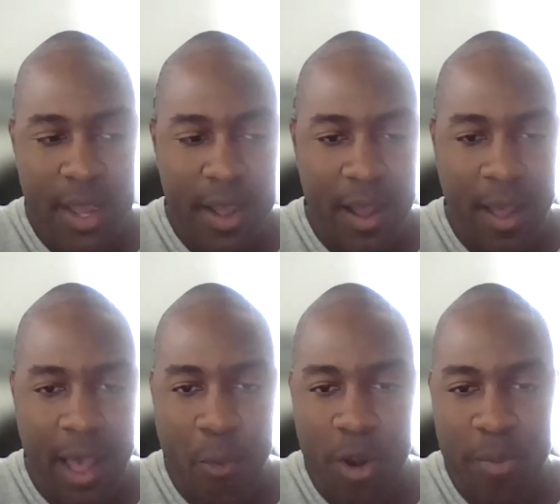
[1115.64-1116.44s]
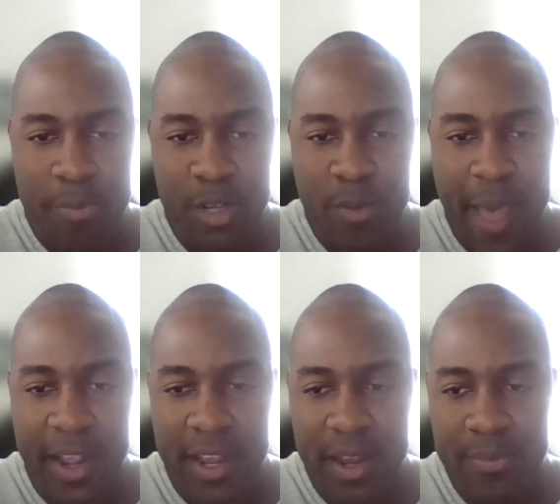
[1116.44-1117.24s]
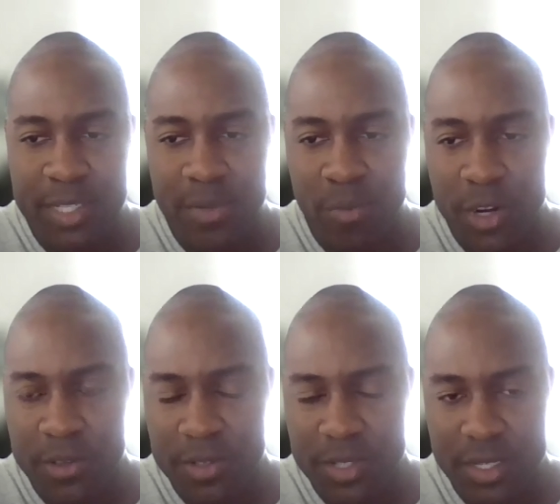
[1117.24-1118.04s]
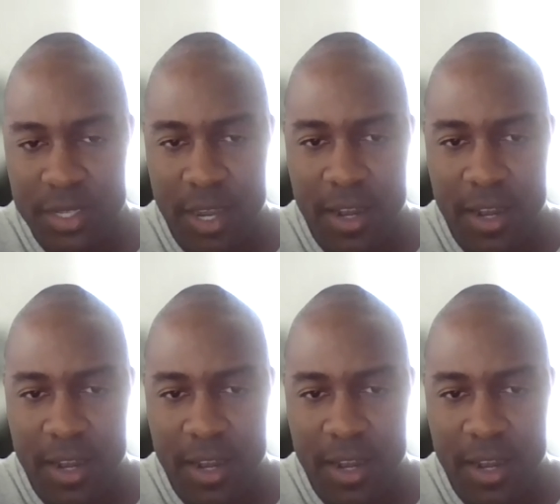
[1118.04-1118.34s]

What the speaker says: I want to build back up some rentals.